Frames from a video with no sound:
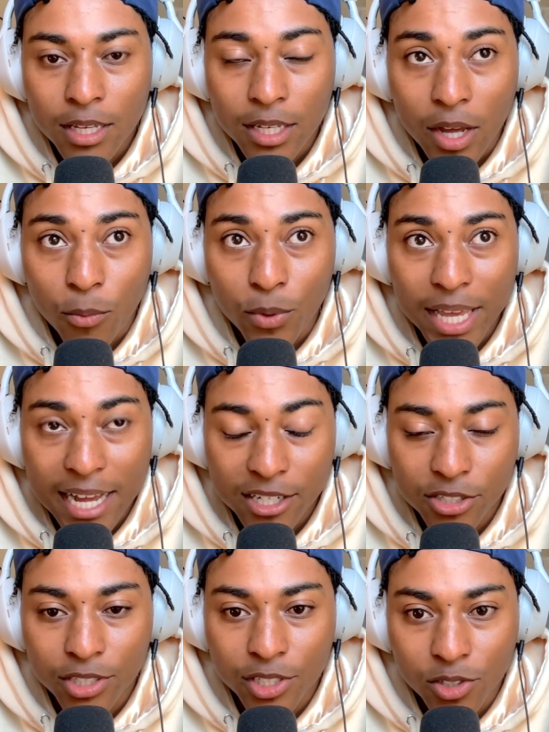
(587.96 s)
we
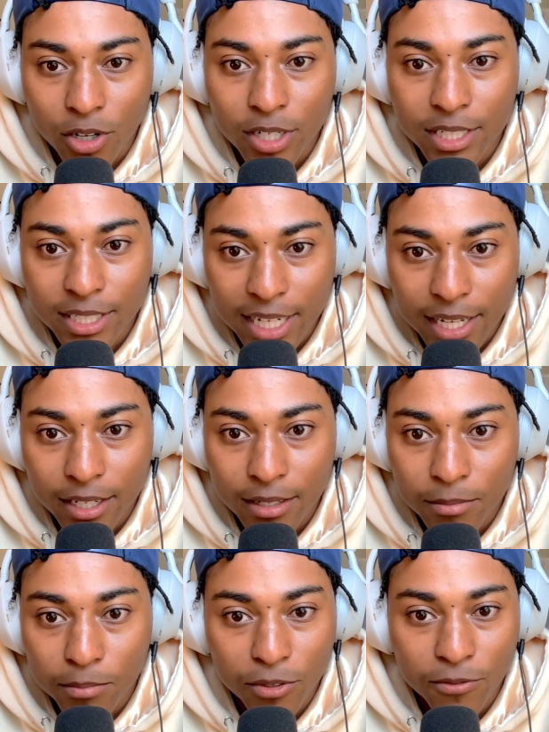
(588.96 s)
actually started
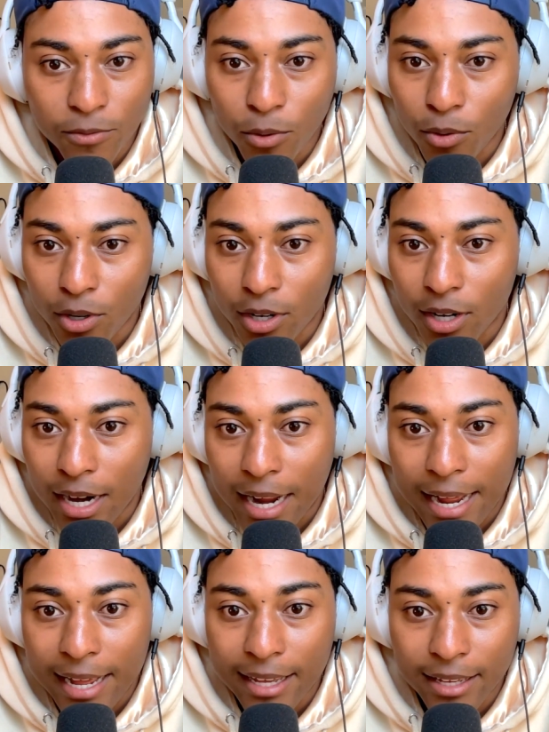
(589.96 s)
dating before
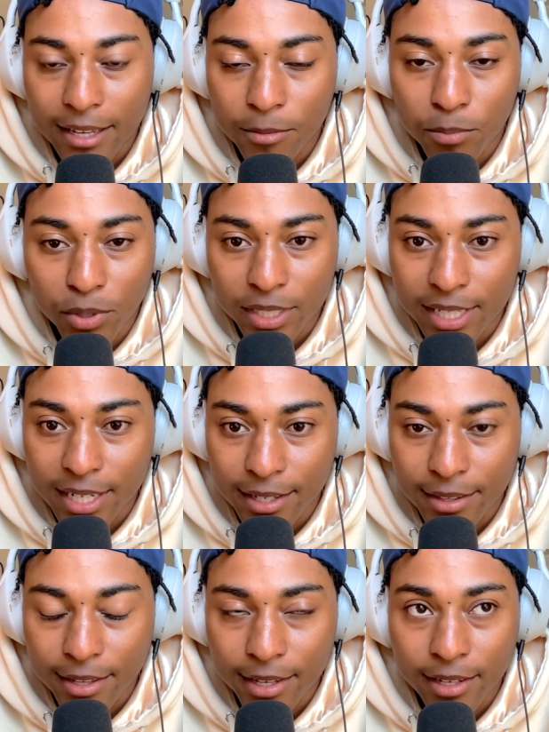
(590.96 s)
I had booked
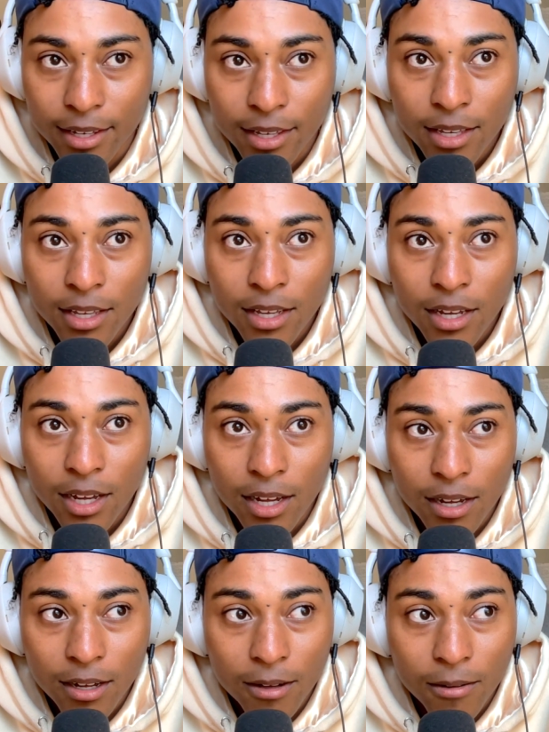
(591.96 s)
anything.
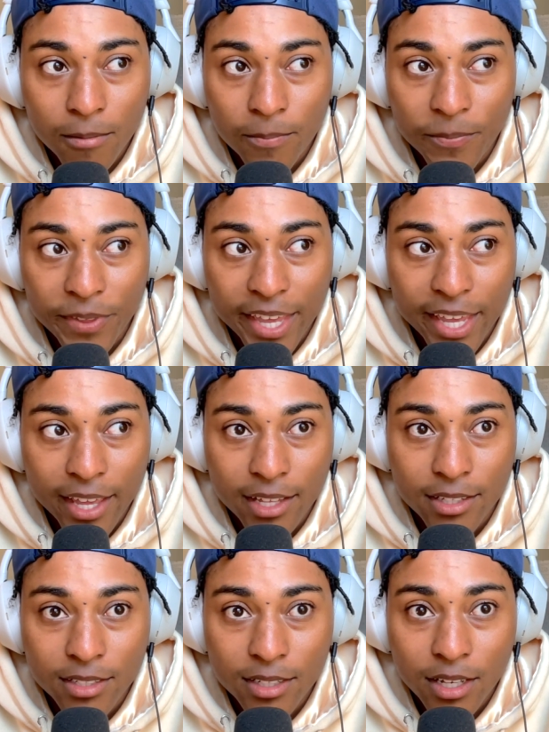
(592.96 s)

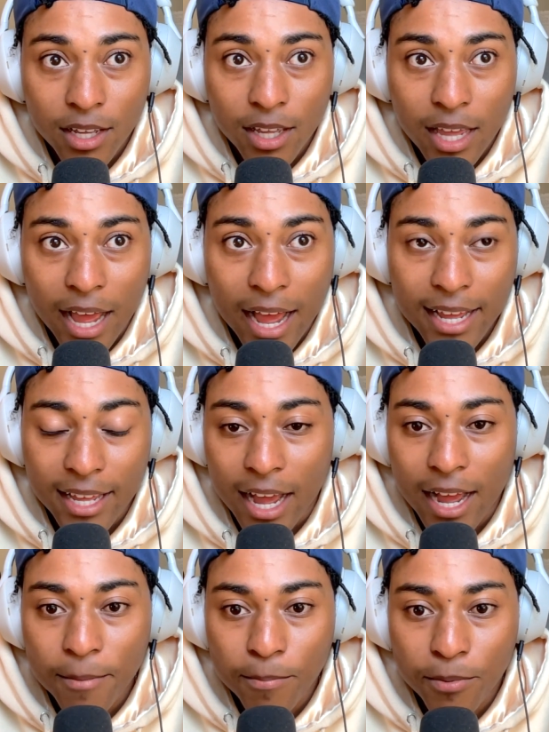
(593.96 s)
And
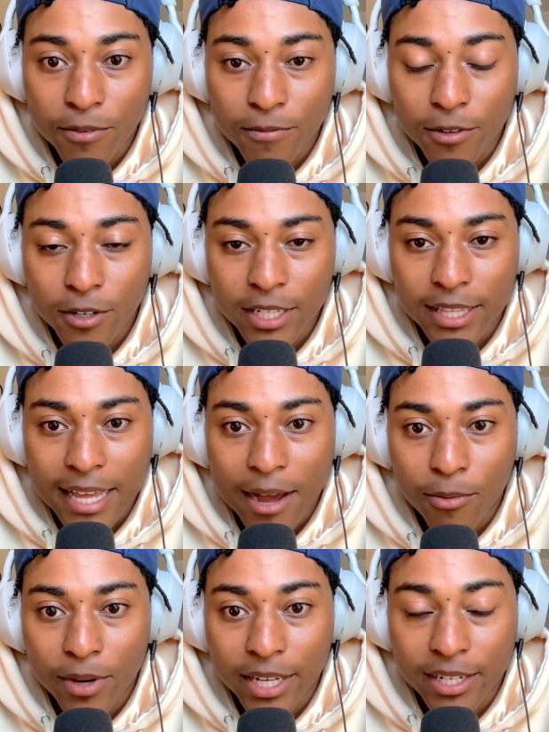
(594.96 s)
I prefer it
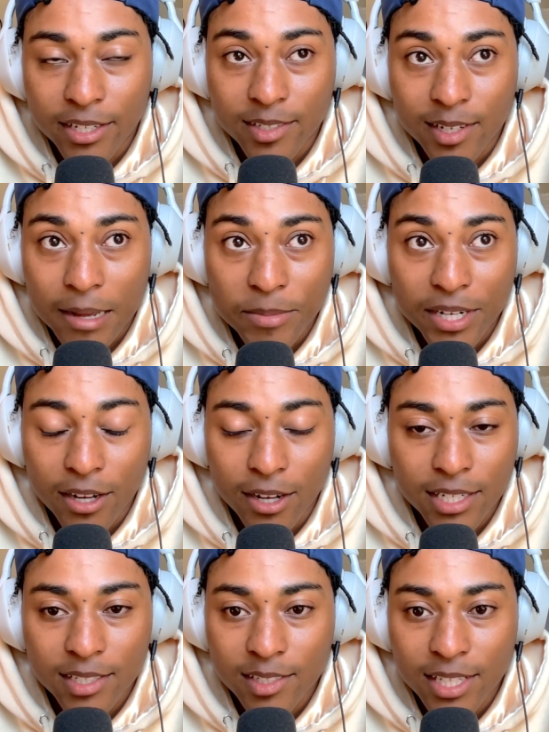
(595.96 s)
that way because I mean,
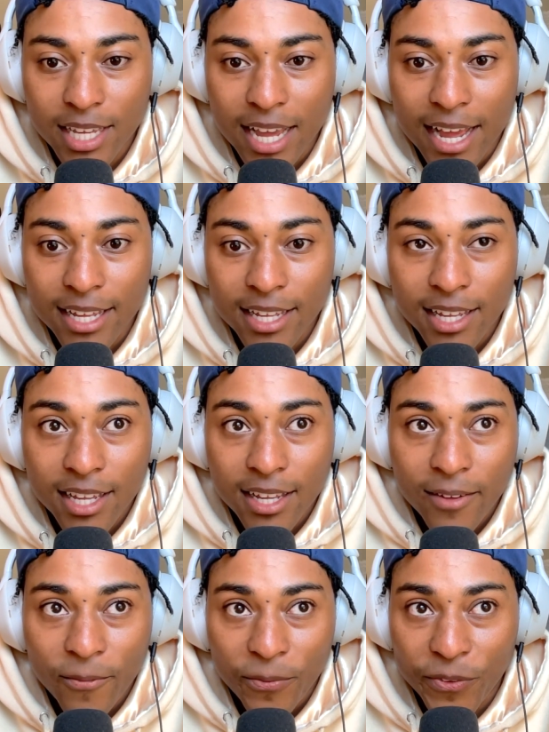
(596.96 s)
honestly,
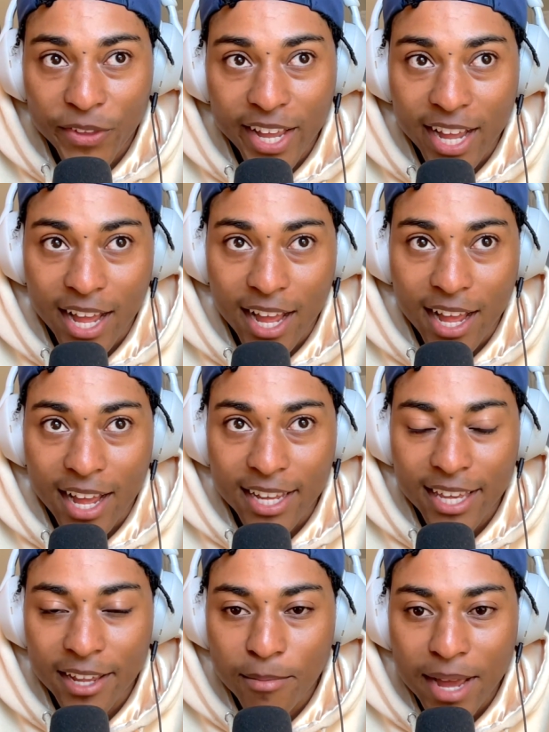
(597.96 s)
I
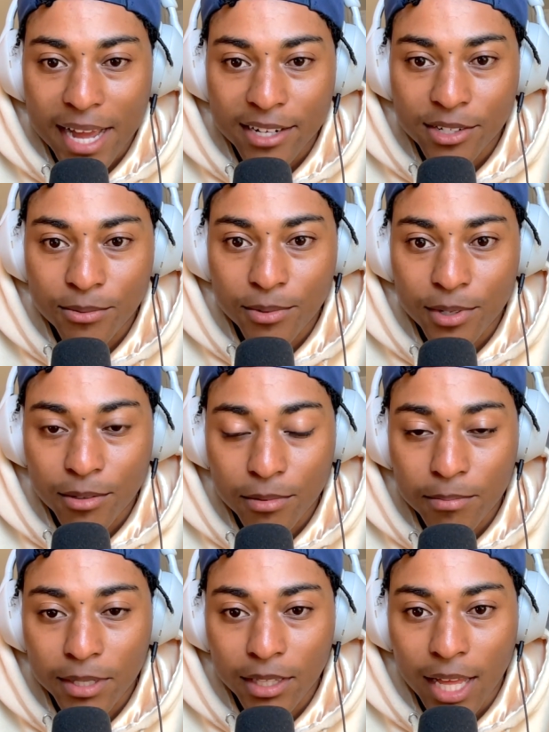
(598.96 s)
can't imagine what it would
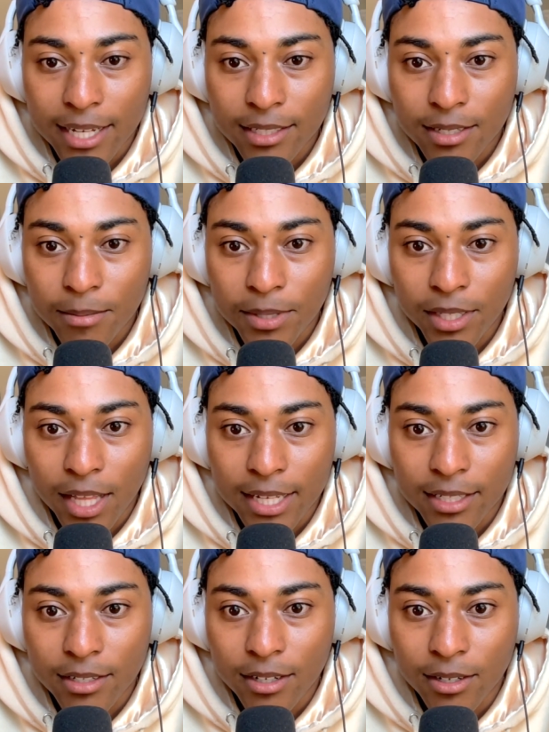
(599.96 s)
be like to be like,
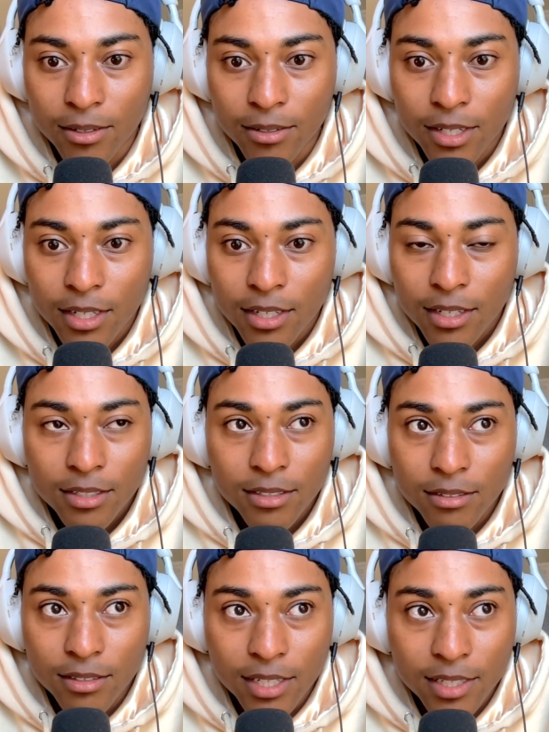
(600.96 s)

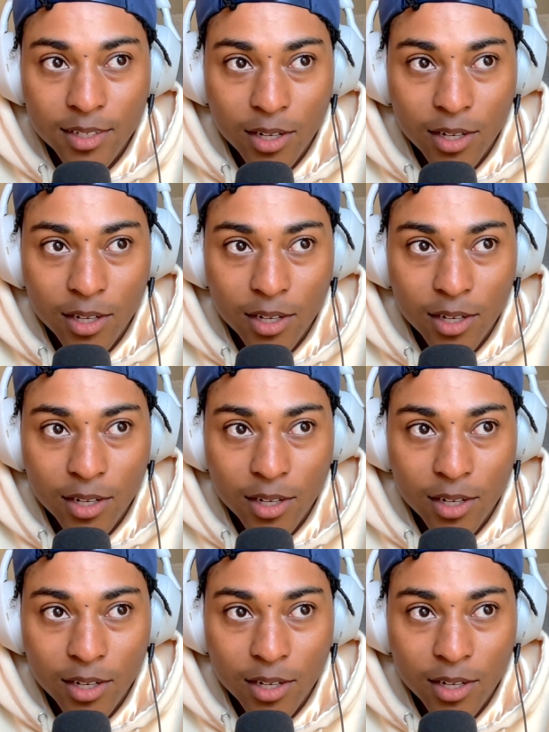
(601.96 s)
Denzel